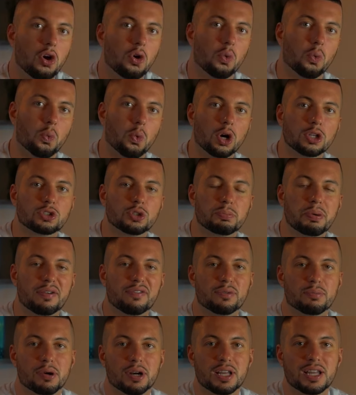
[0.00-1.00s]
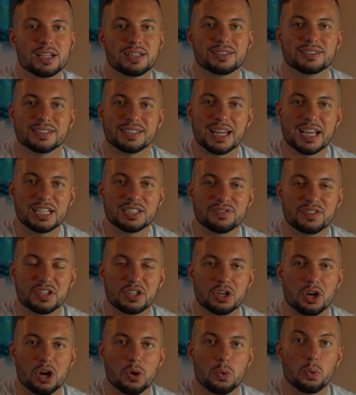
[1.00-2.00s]
What's up everybody? Today's
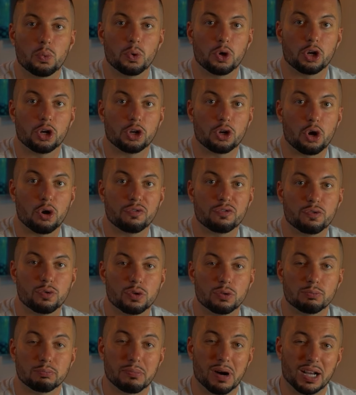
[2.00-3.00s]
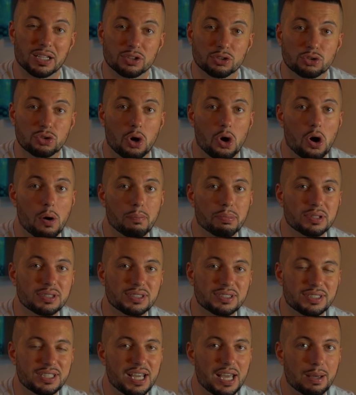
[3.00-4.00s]
video we're going to go through my
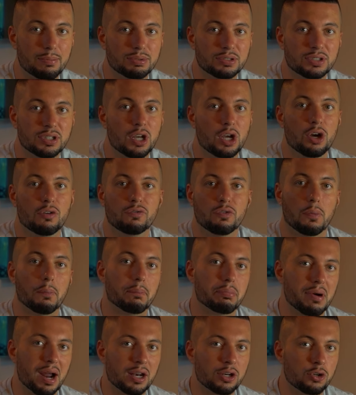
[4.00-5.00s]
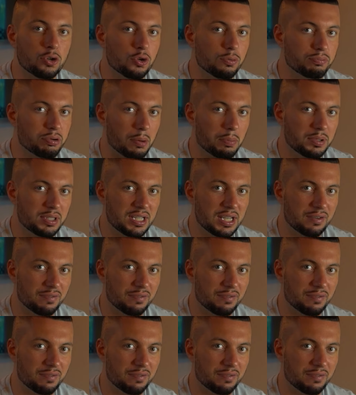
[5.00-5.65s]
top tips for brand new property